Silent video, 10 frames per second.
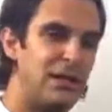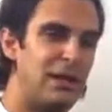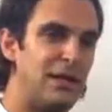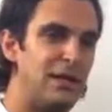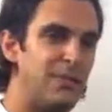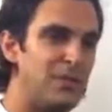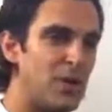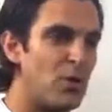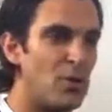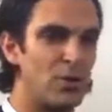
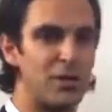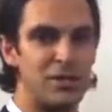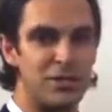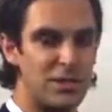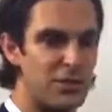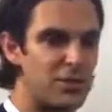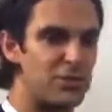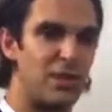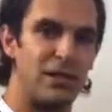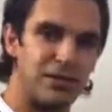quarterly disclosure
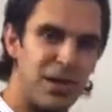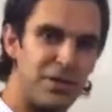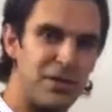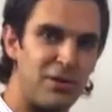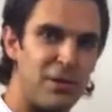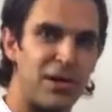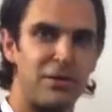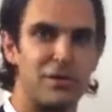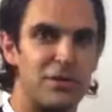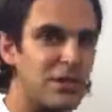as well as updated
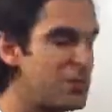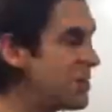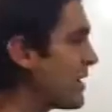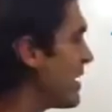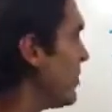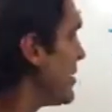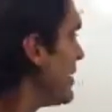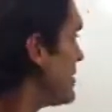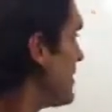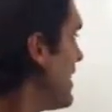regular disclosure on the company
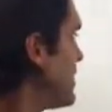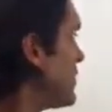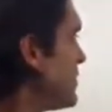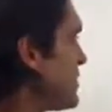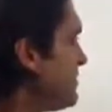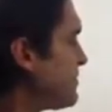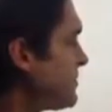and its financials.